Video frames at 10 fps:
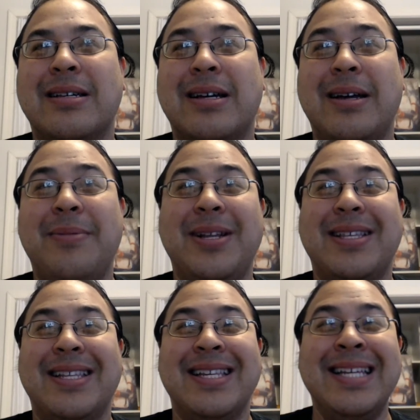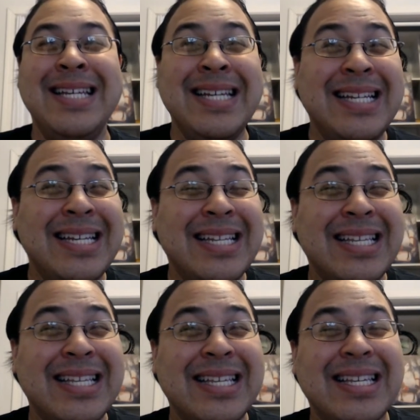I mean, it's neat.
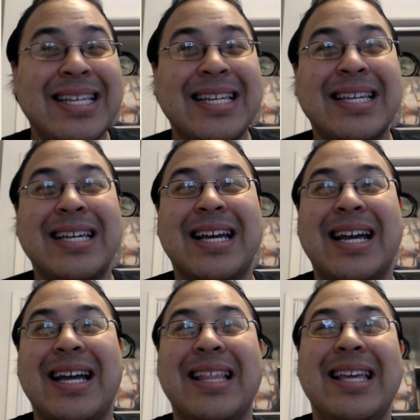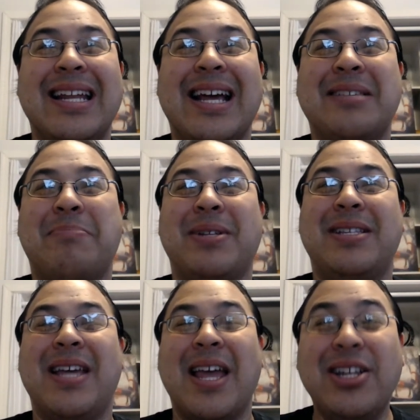I think it has
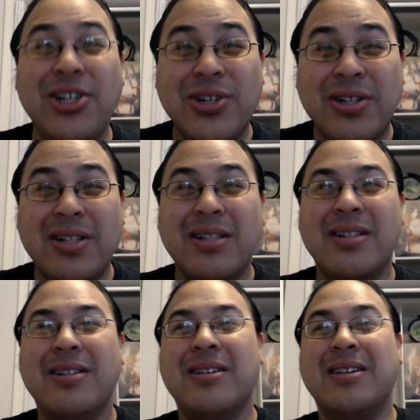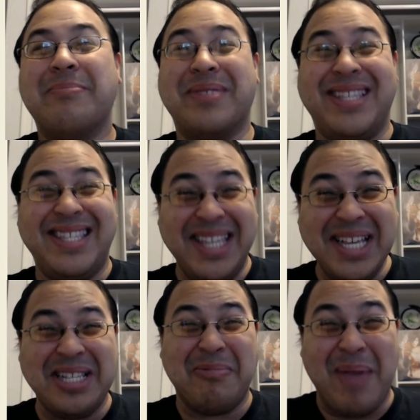potential. But
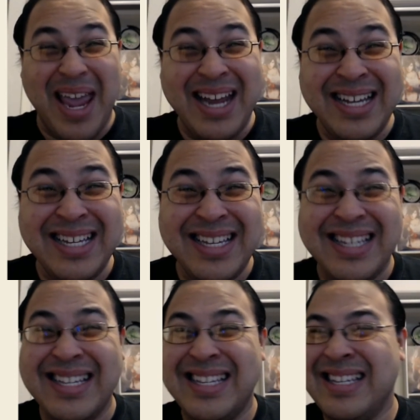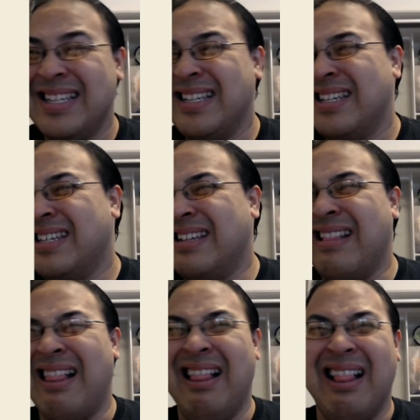6 mana?
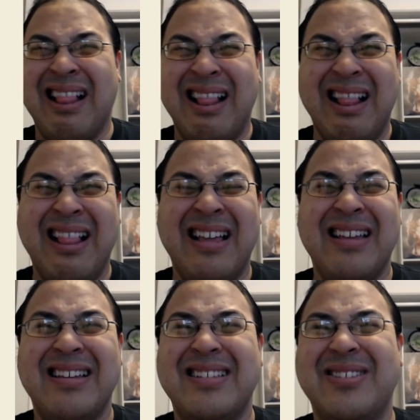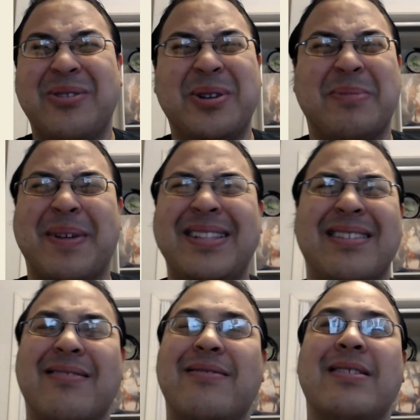Ugh. So
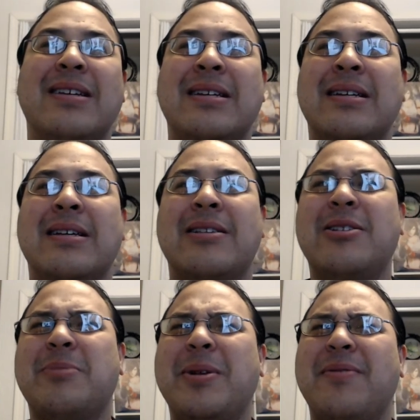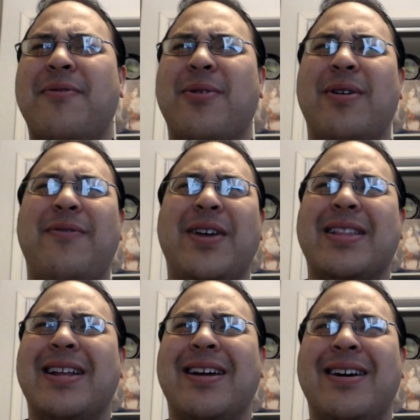expensive. So expensive for an
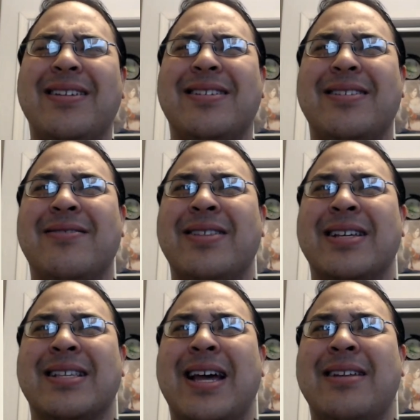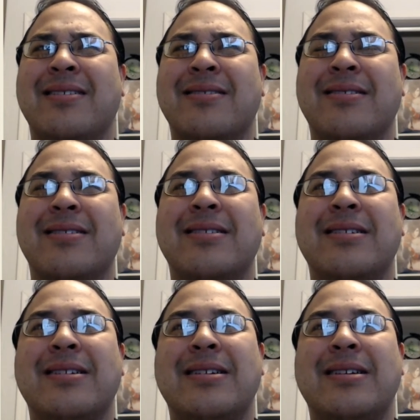effect that I honestly don't think is that good.
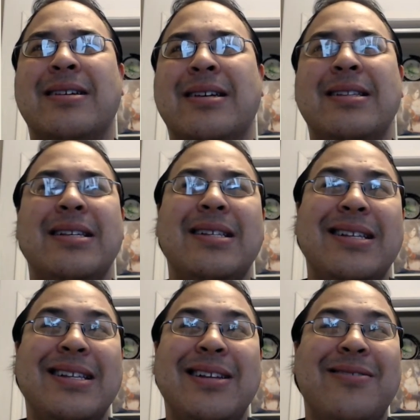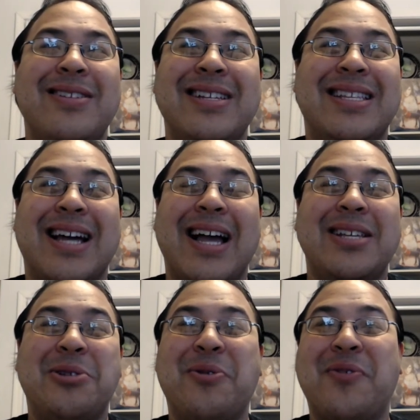I think, you know, it just
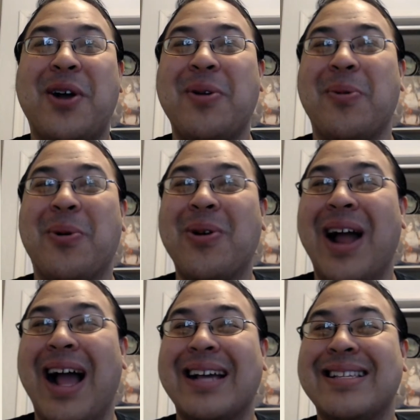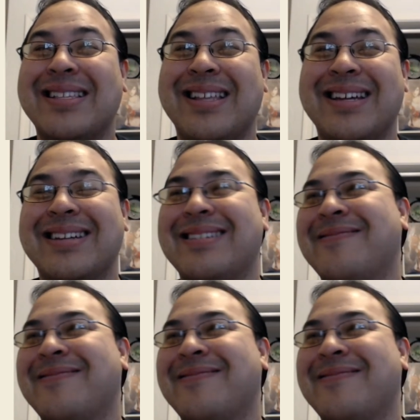dies to a Fiery War Axe. Like,